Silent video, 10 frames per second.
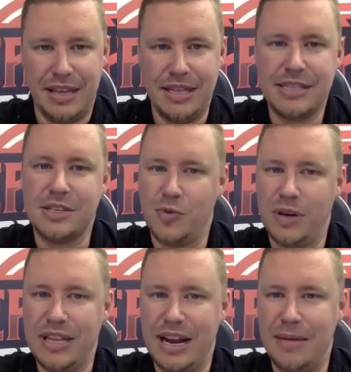This is
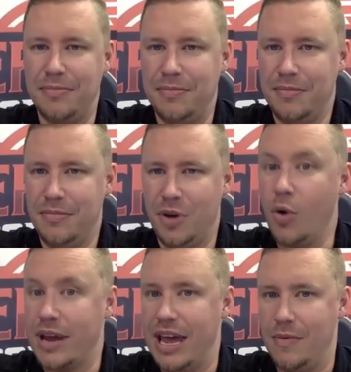one that I'm
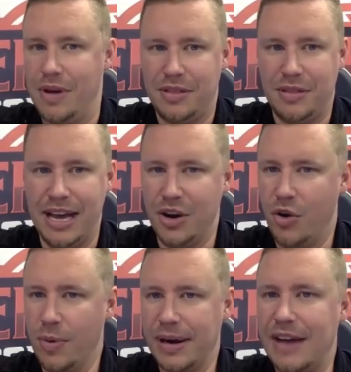okay with. I
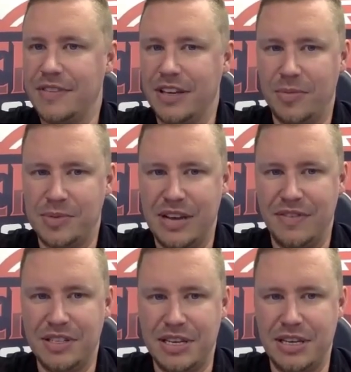know we're going to have to give up
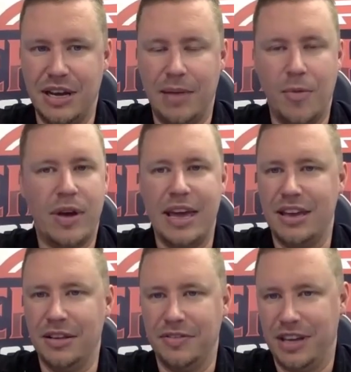17. I'm okay
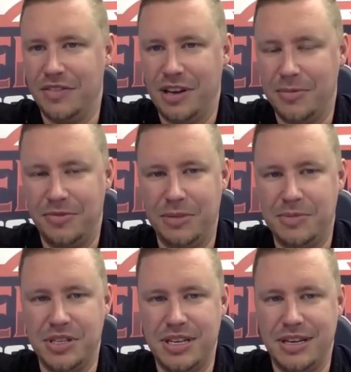giving up Philip
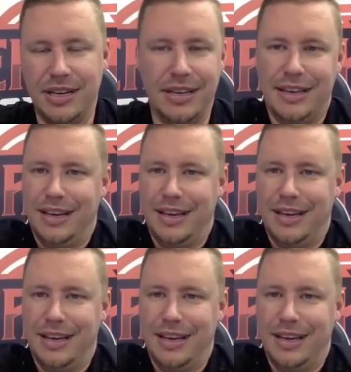Zadina.